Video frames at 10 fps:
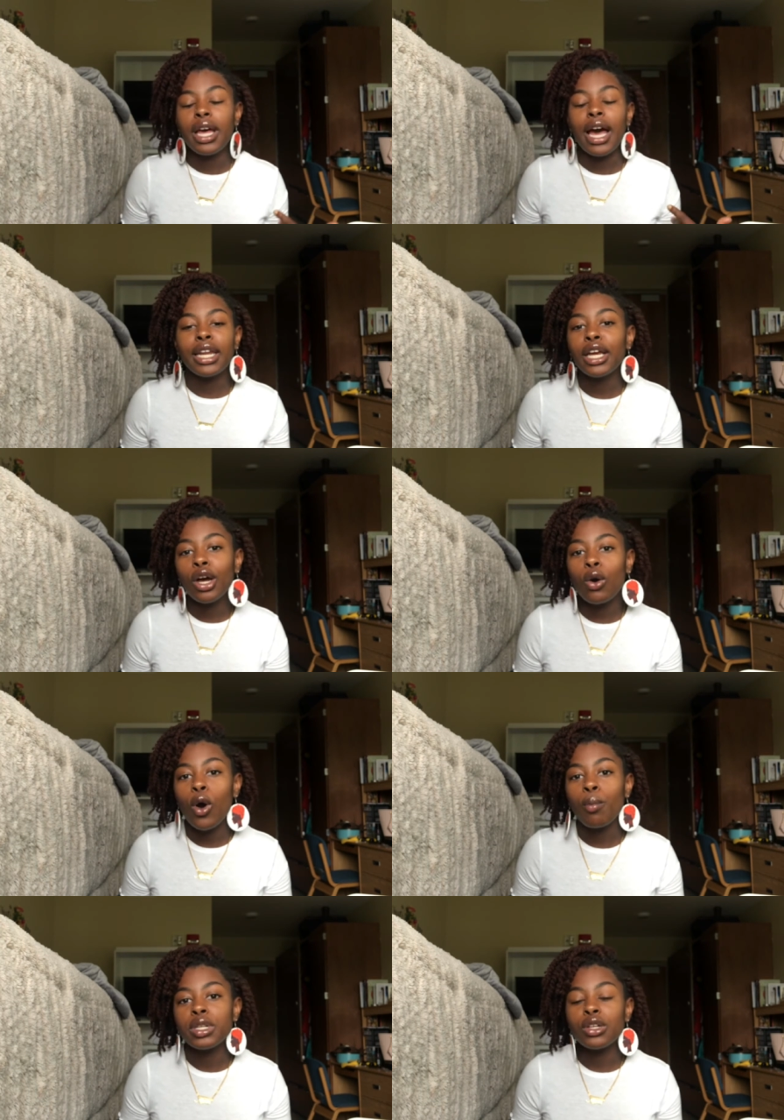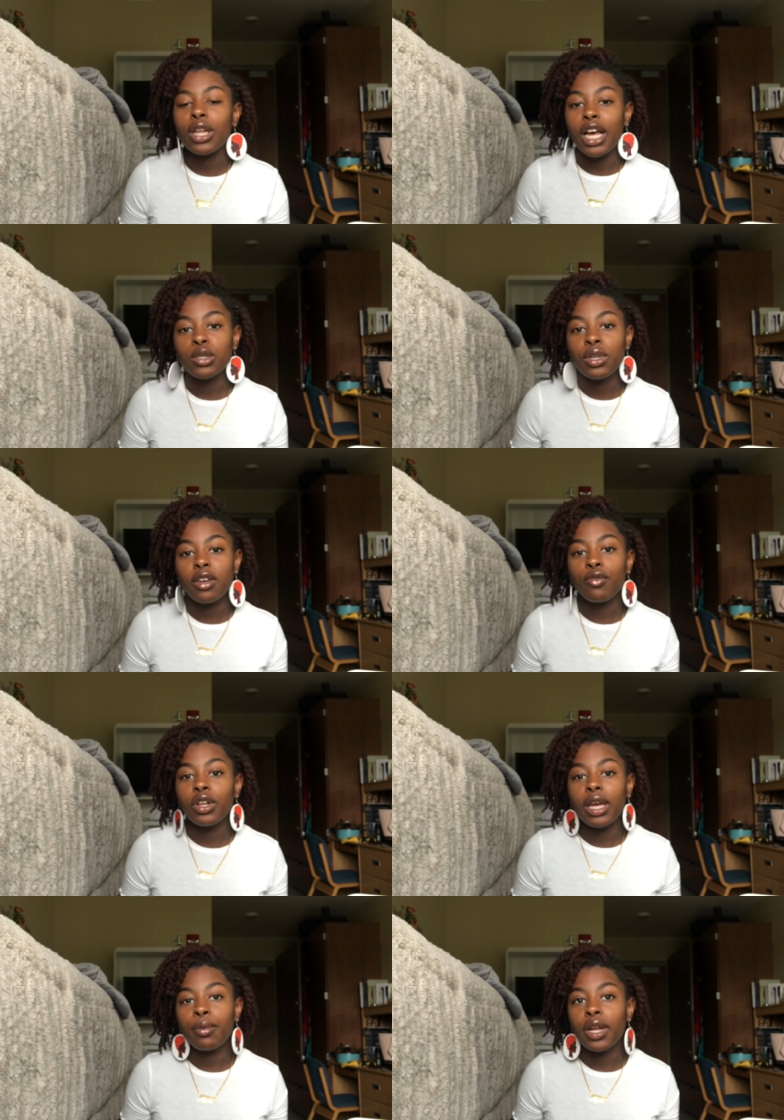I didn't go home until last weekend for
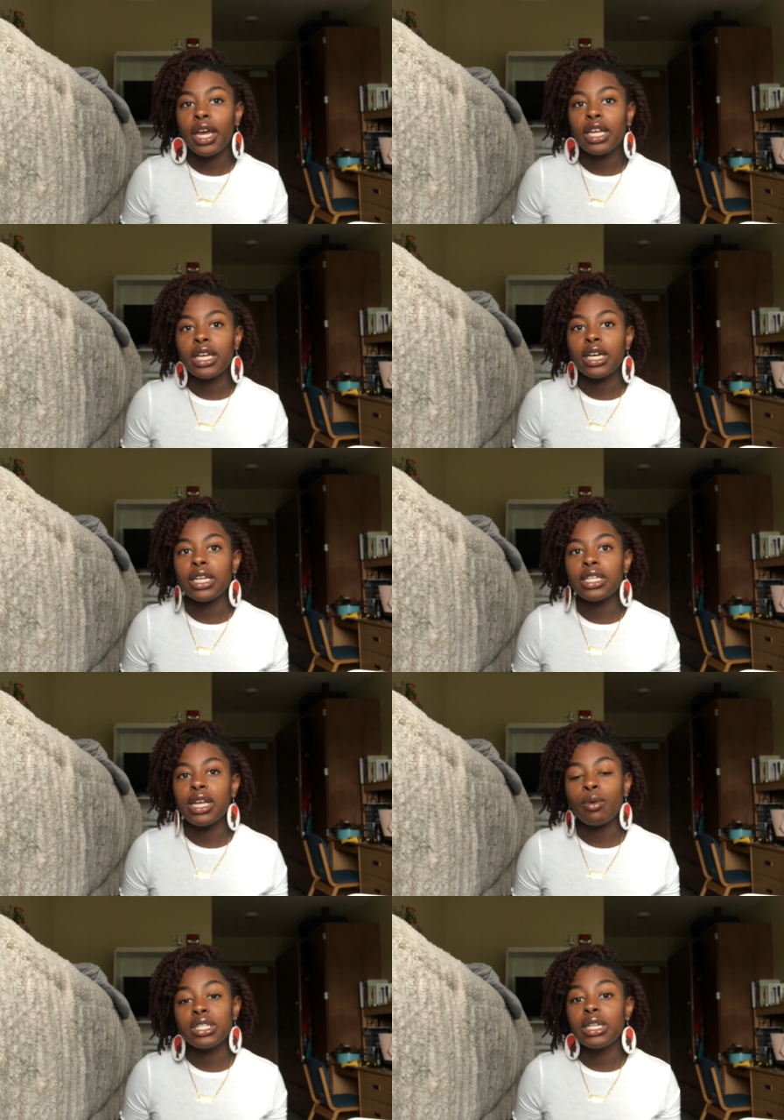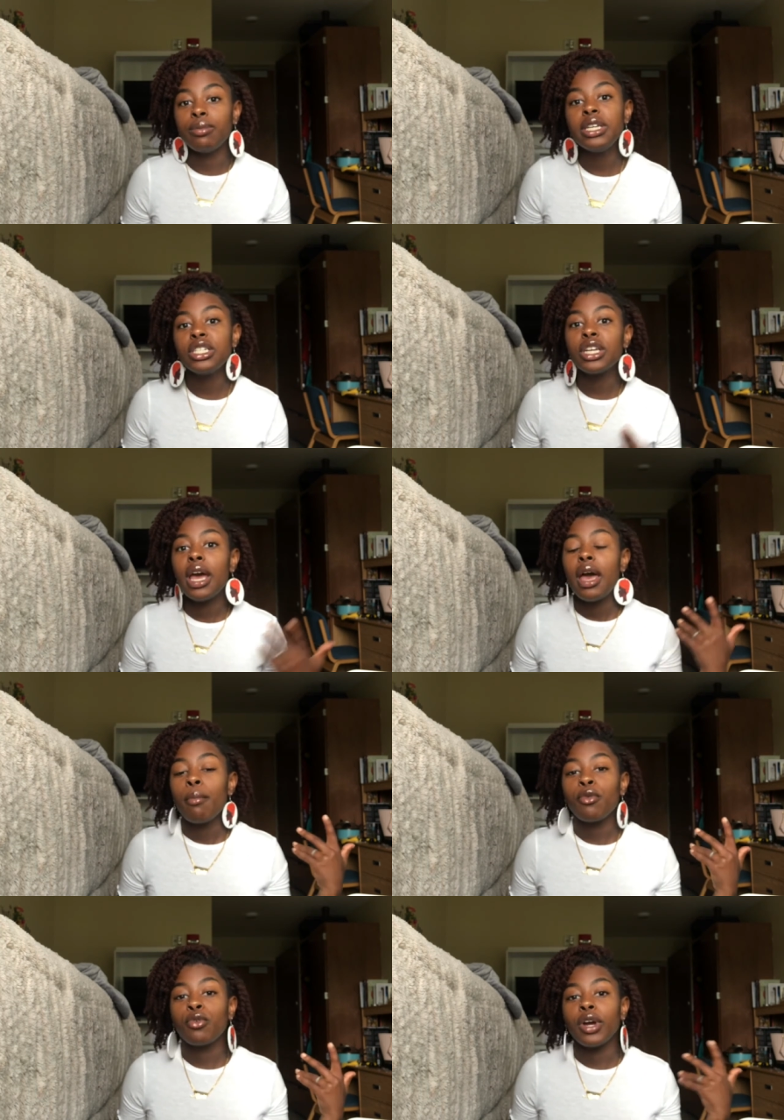Labor Day because I went to the beach
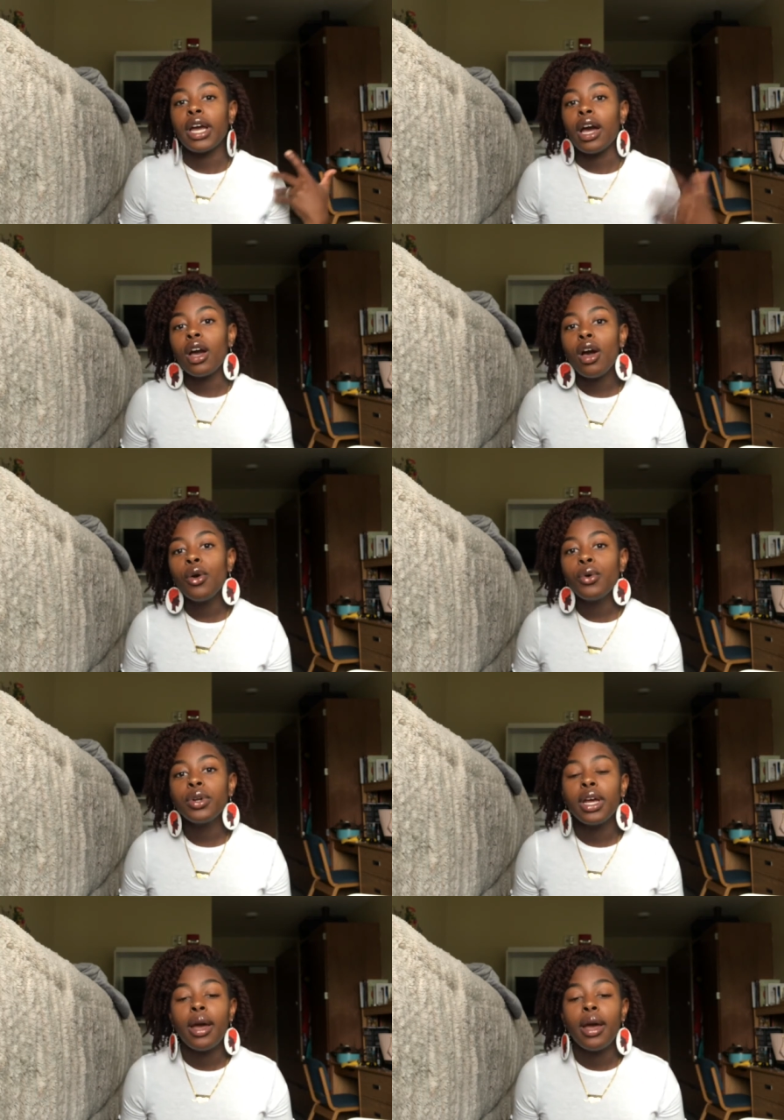before it got cold.